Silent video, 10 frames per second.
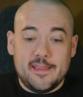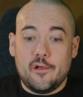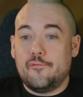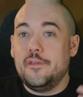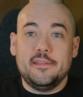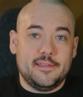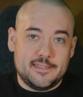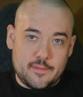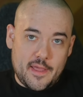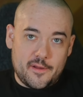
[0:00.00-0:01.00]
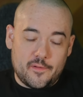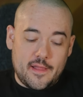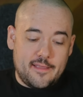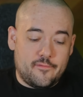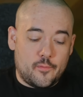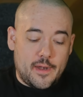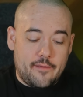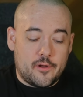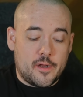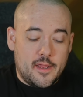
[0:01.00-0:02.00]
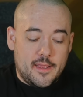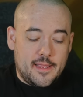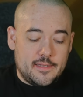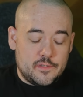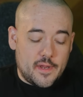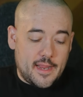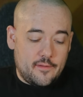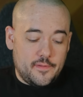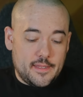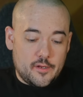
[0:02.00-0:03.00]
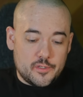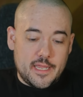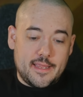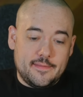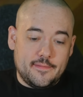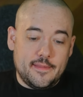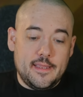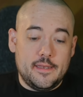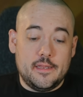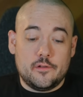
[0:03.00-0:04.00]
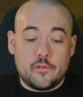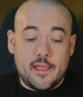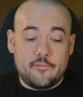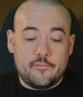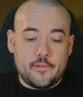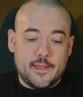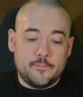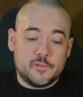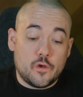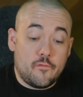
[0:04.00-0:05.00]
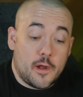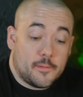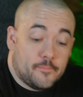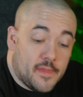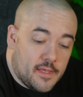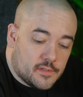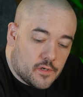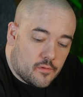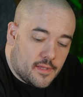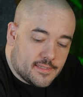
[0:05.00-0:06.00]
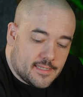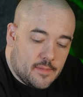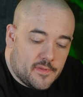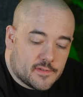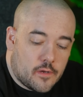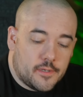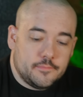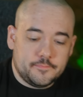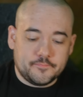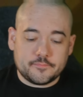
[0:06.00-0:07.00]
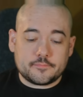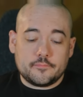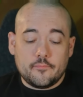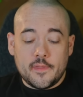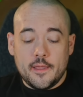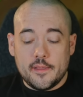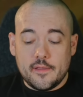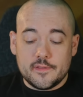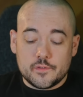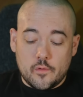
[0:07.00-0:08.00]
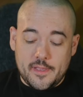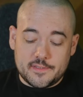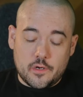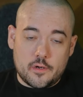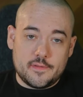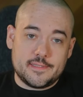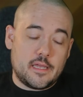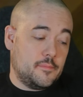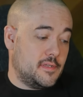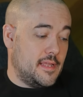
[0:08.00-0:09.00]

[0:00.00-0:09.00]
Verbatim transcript: you know feelings about your life or whatever. And so I kind of feel like you're taking the lead in your life um, so far. So let's keep this going. Uh, you have the Soulmates card and this Come to